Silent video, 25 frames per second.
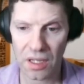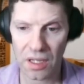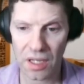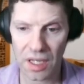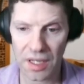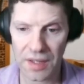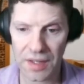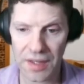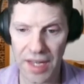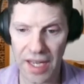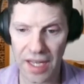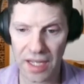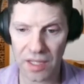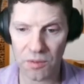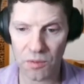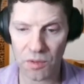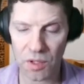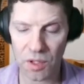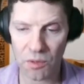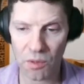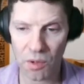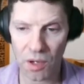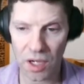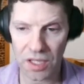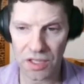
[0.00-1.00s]
And then
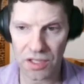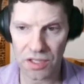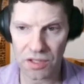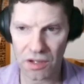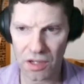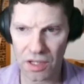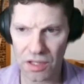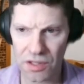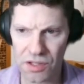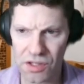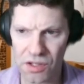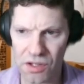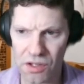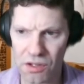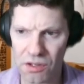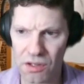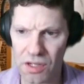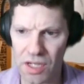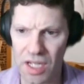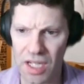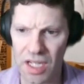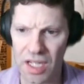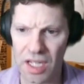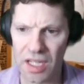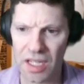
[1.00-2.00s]
we want to
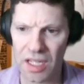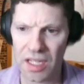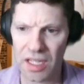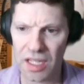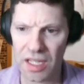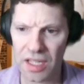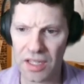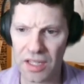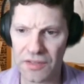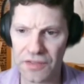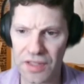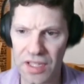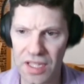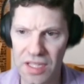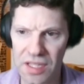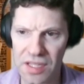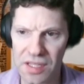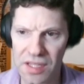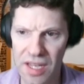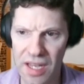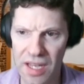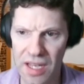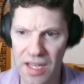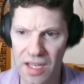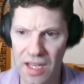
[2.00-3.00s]
also, if
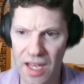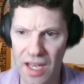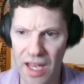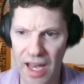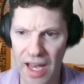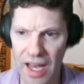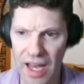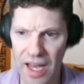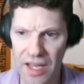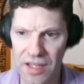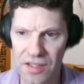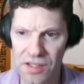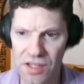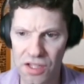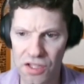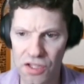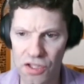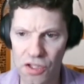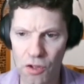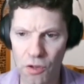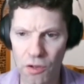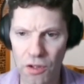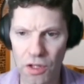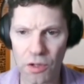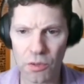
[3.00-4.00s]
East has a
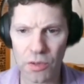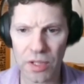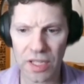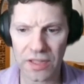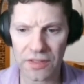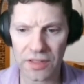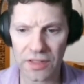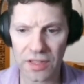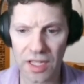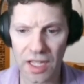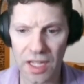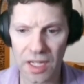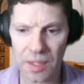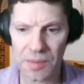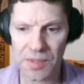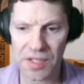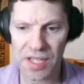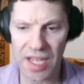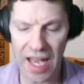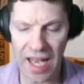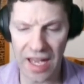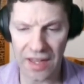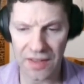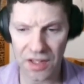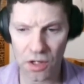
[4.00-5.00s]
short queen of clubs
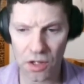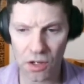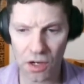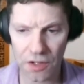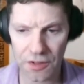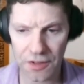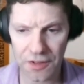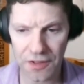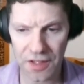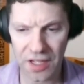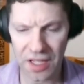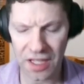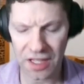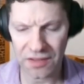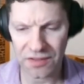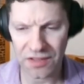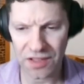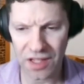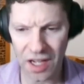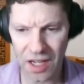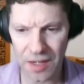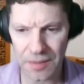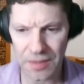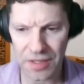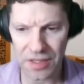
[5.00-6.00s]
and the guard king of
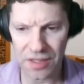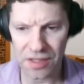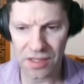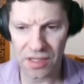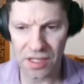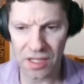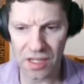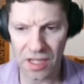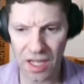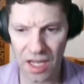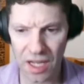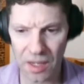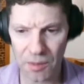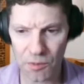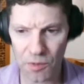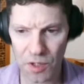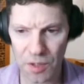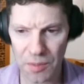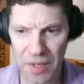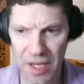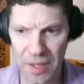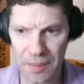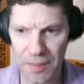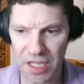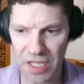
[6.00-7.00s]
diamonds, we
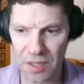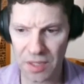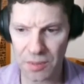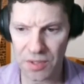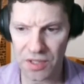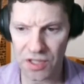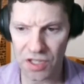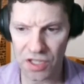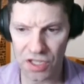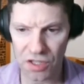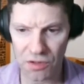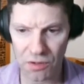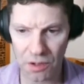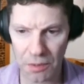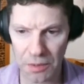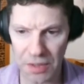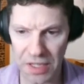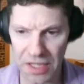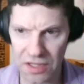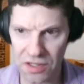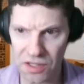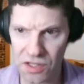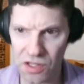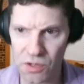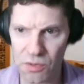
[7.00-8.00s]
may be in a position where we
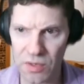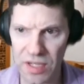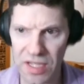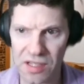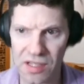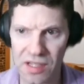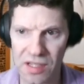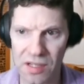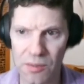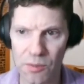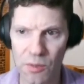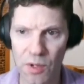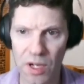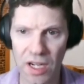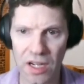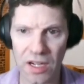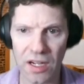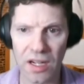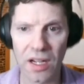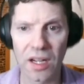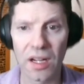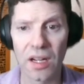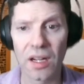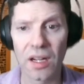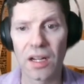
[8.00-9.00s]
can squeeze them, where
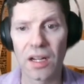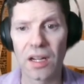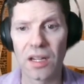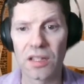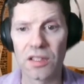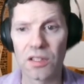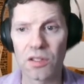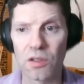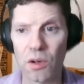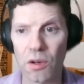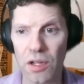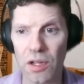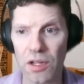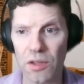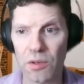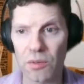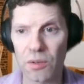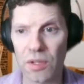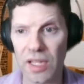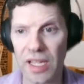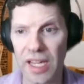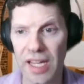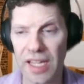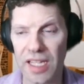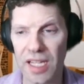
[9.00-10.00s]
North
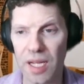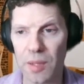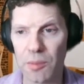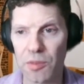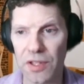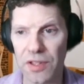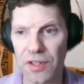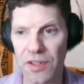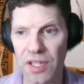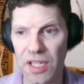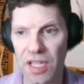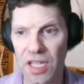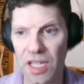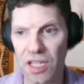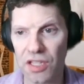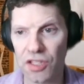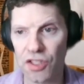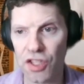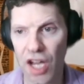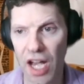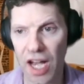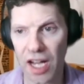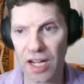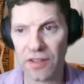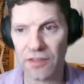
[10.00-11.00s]
will end up with the king,
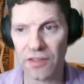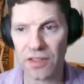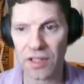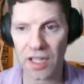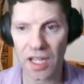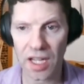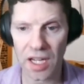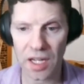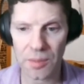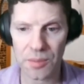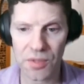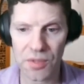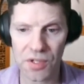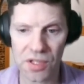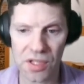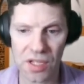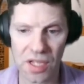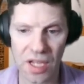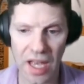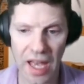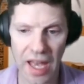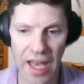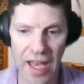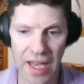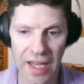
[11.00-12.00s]
jack of clubs,
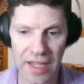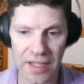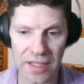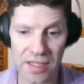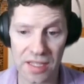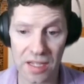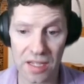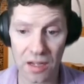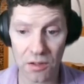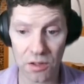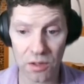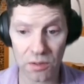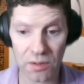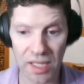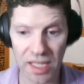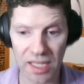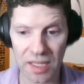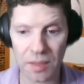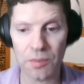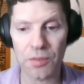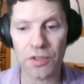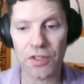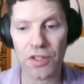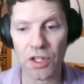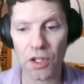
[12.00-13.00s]
and South will end
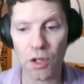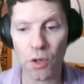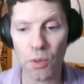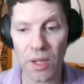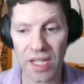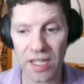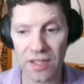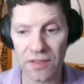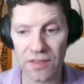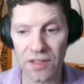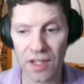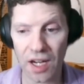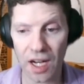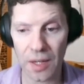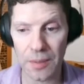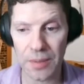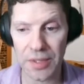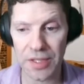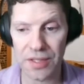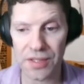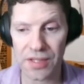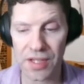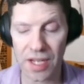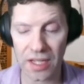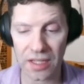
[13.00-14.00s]
up with the queen of
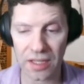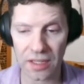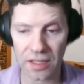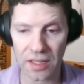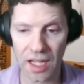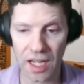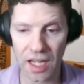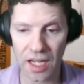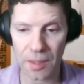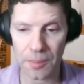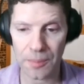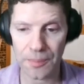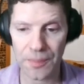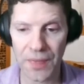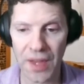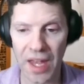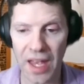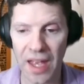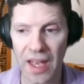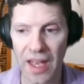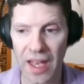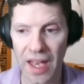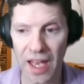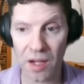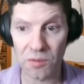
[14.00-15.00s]
diamonds and a club.
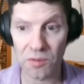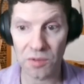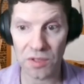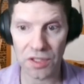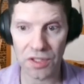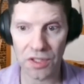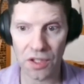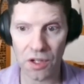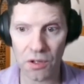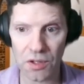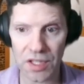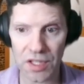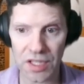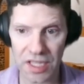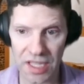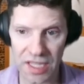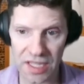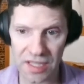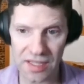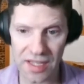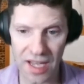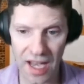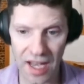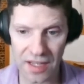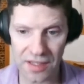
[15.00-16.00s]
And we'll know that
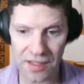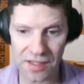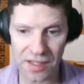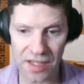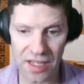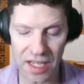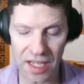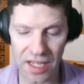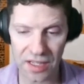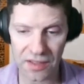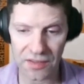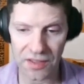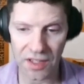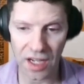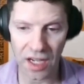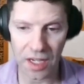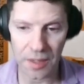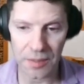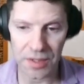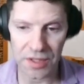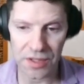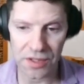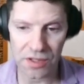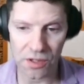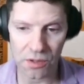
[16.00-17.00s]
East has the king of
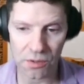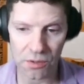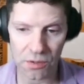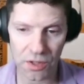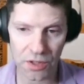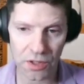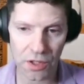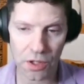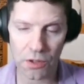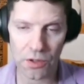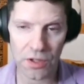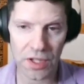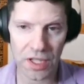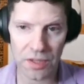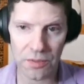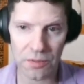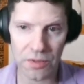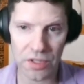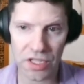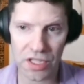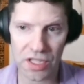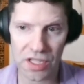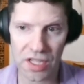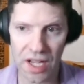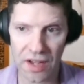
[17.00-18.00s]
diamonds, so we'll know that
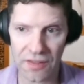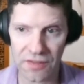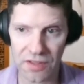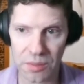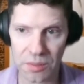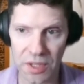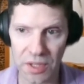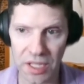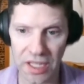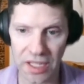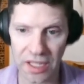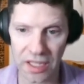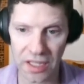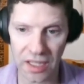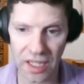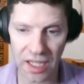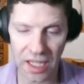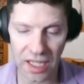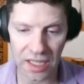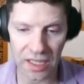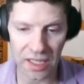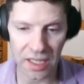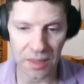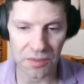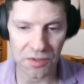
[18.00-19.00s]
we just have to play
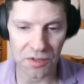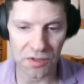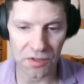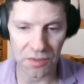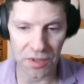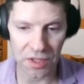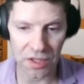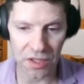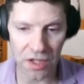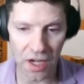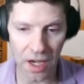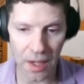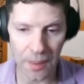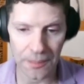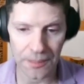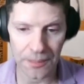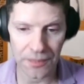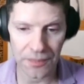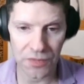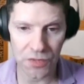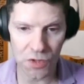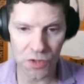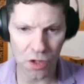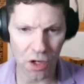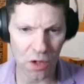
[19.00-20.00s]
clubs from the top.
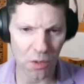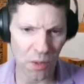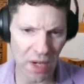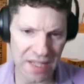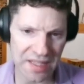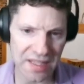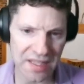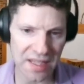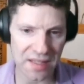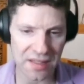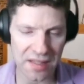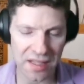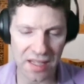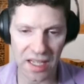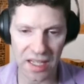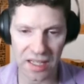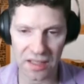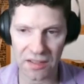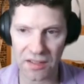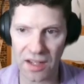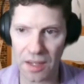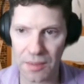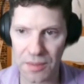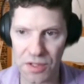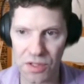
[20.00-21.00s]
Sorry, West has the king
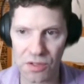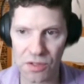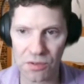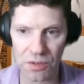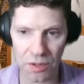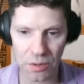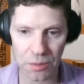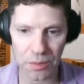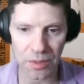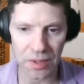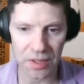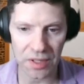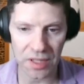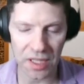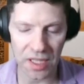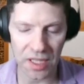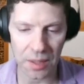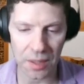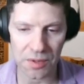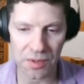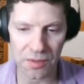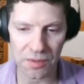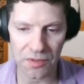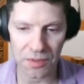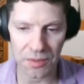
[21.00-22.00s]
of diamonds, so we know
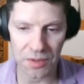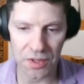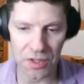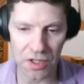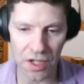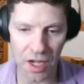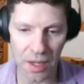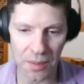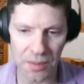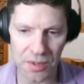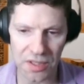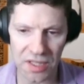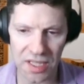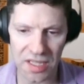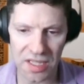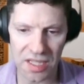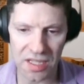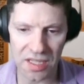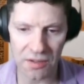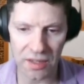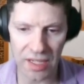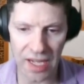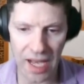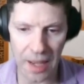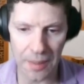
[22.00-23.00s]
clubs from the top. So let's
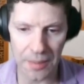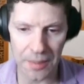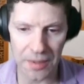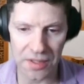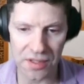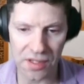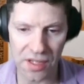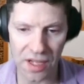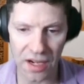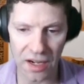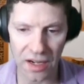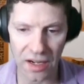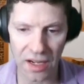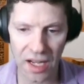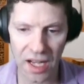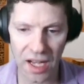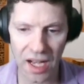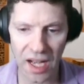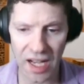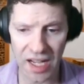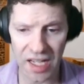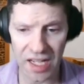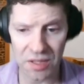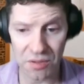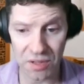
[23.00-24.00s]
see what happens there.
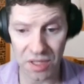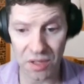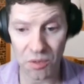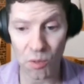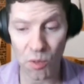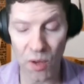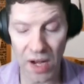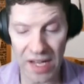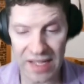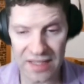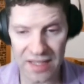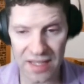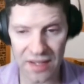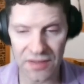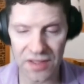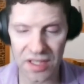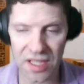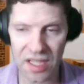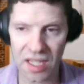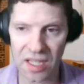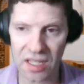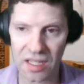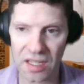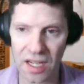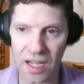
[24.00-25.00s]
I guess we need West to have the
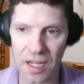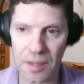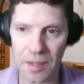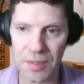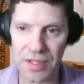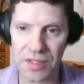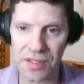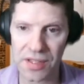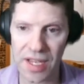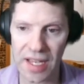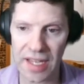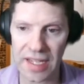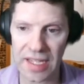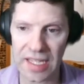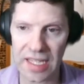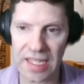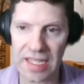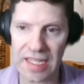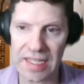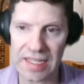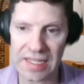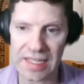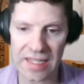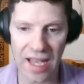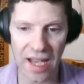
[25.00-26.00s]
king of diamonds and
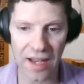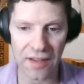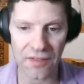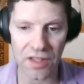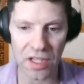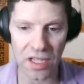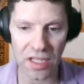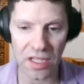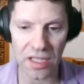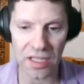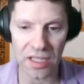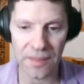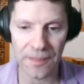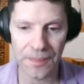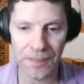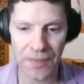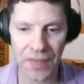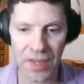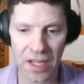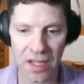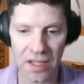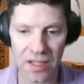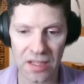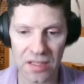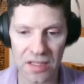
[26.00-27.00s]
East to have the
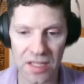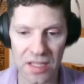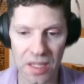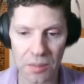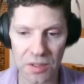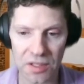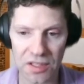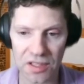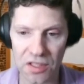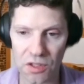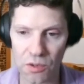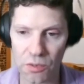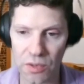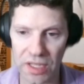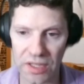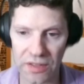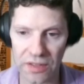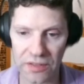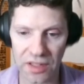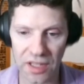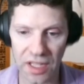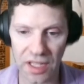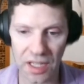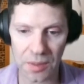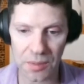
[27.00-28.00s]
doubleton queen
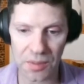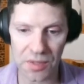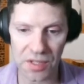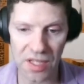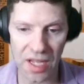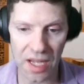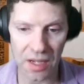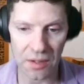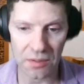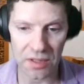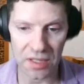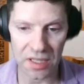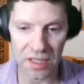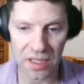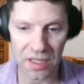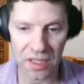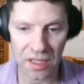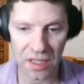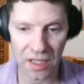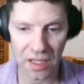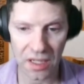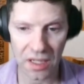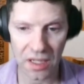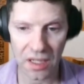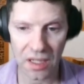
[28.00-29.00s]
of clubs. That would
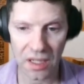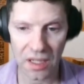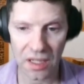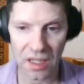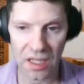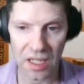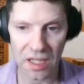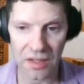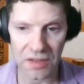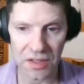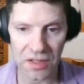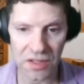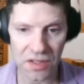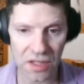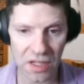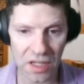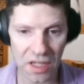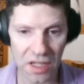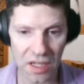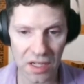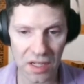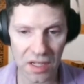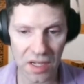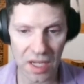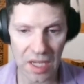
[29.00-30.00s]
give us
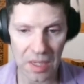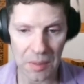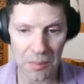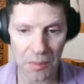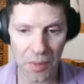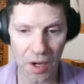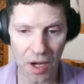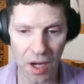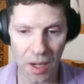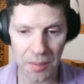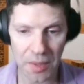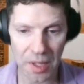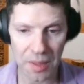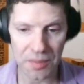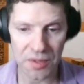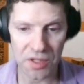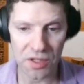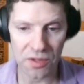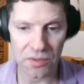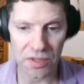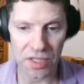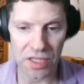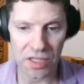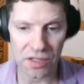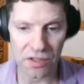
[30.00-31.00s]
a pop-up
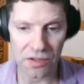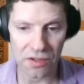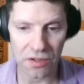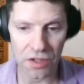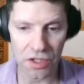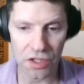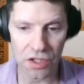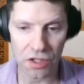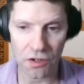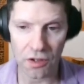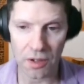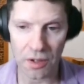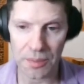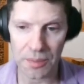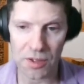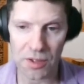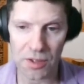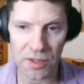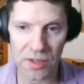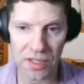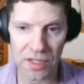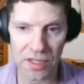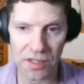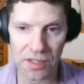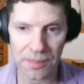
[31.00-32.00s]
squeeze or a show-up
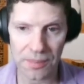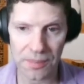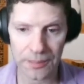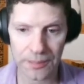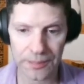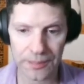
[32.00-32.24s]
squeeze.